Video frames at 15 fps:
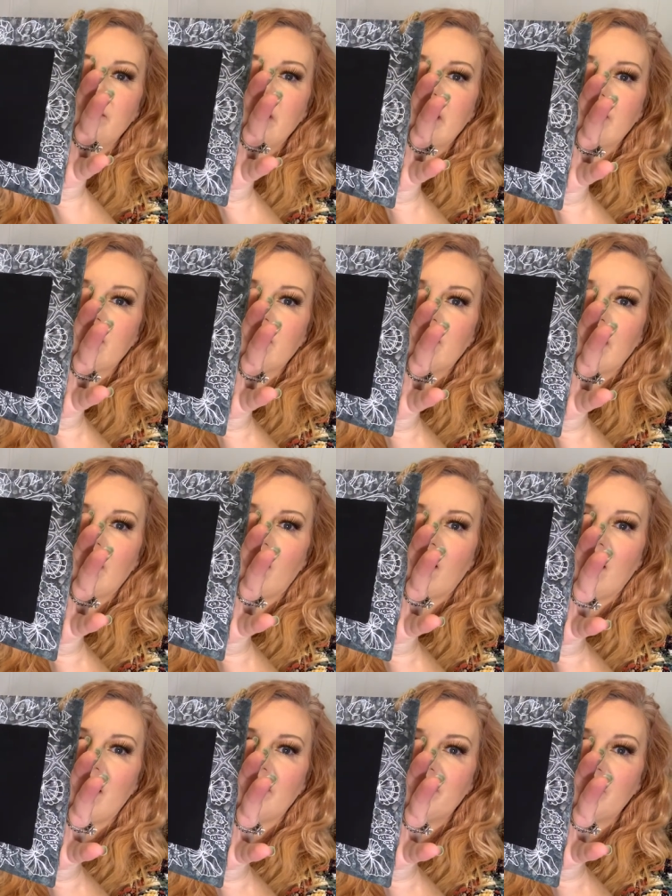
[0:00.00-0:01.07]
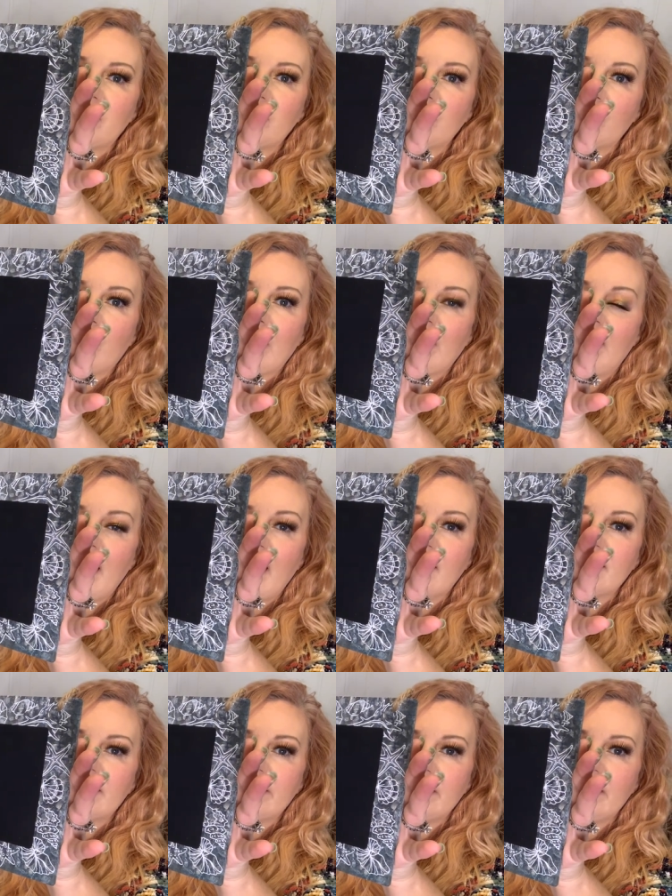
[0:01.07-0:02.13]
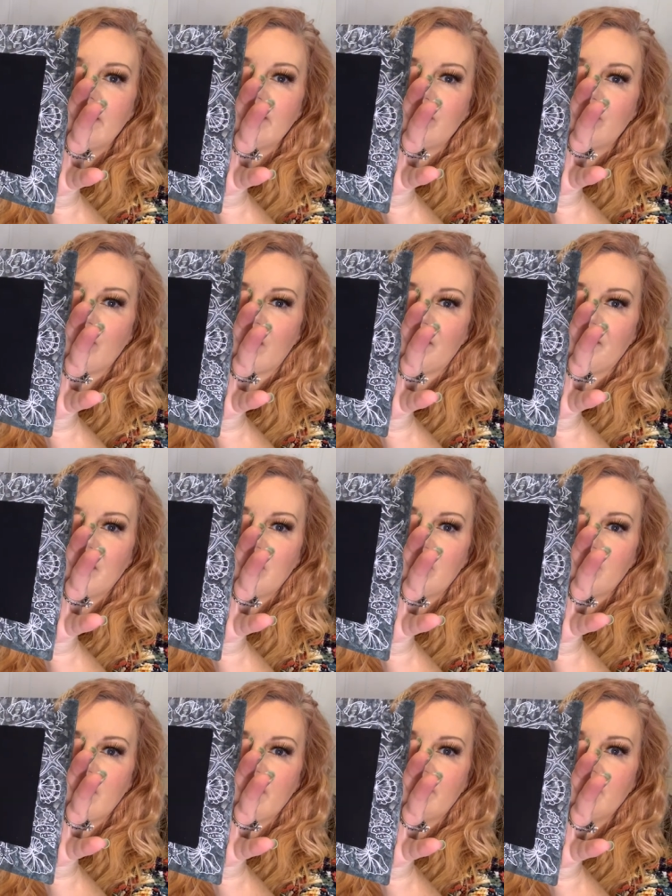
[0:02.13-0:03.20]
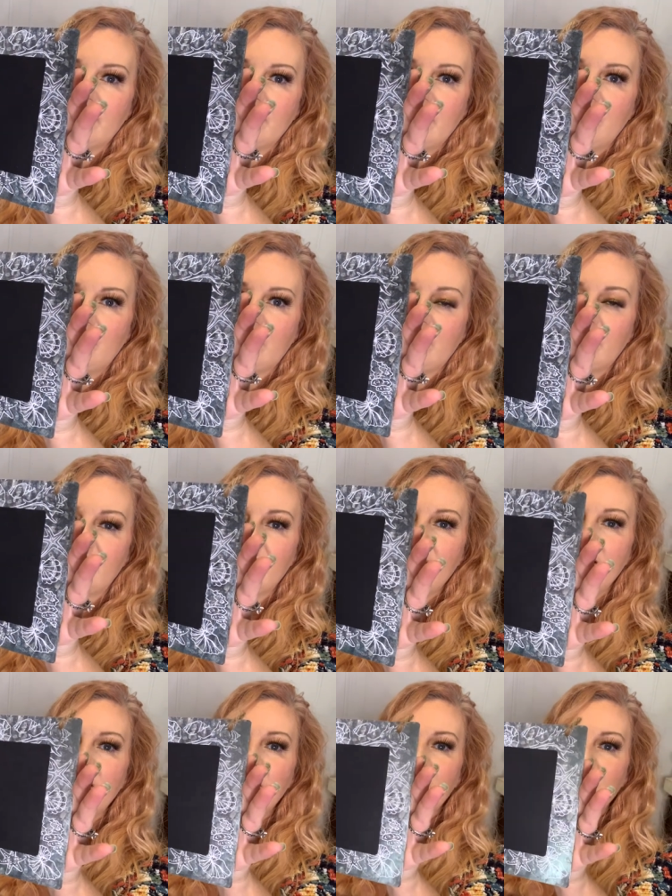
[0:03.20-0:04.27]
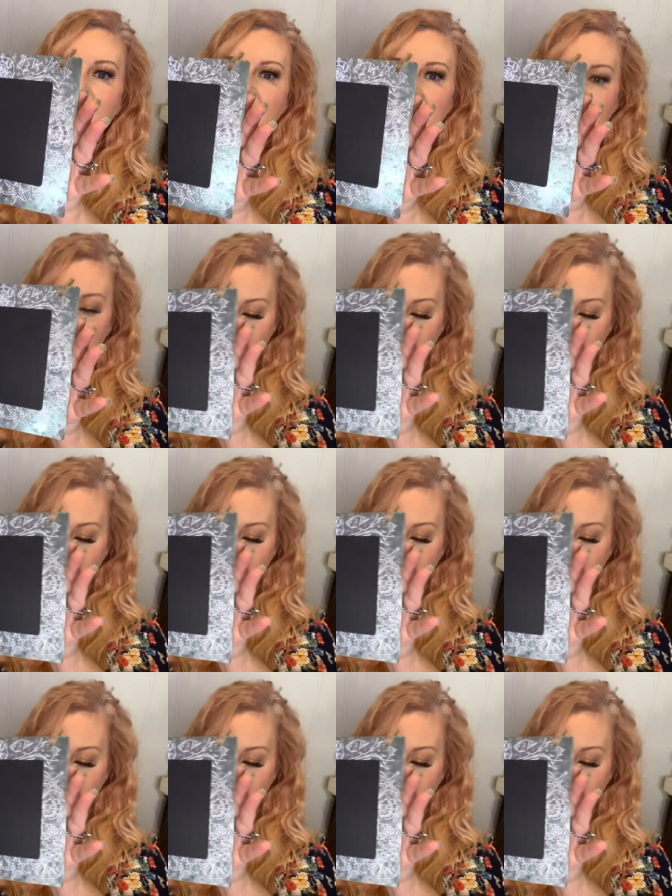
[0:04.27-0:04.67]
me get the glare off. The square has the starfish and the seashells. Just